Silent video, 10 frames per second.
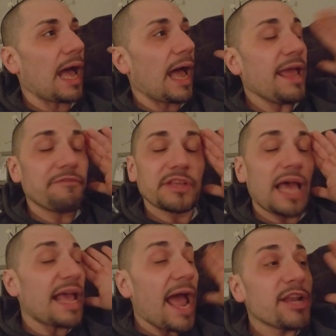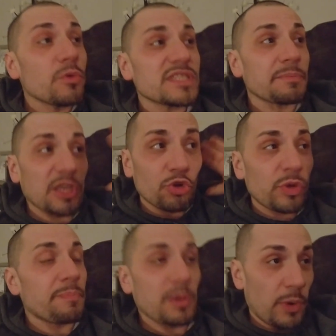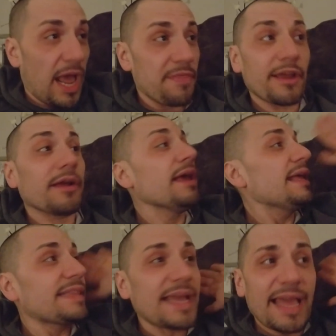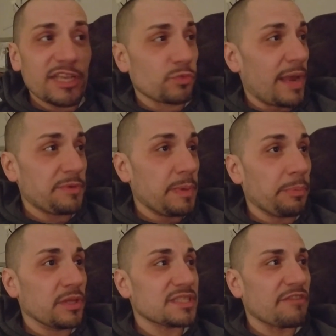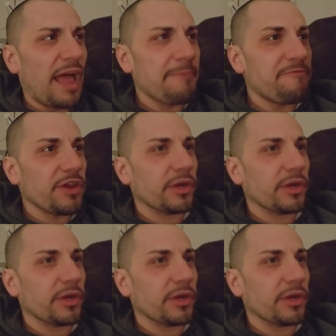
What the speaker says: I know something creepy went on there. That guy has raped people and stuff. I'm